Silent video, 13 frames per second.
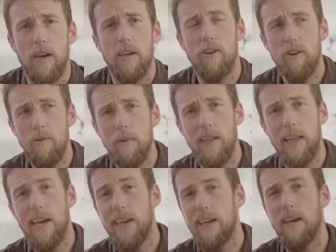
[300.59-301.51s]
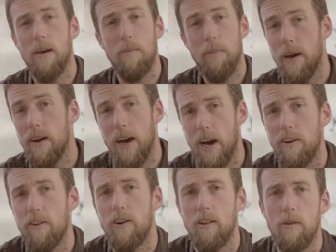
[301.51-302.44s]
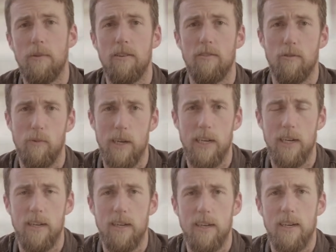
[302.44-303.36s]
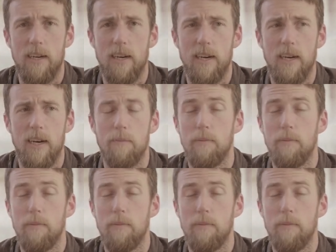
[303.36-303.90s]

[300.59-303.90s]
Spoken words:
accumulating about 100 kilometers a week. I'm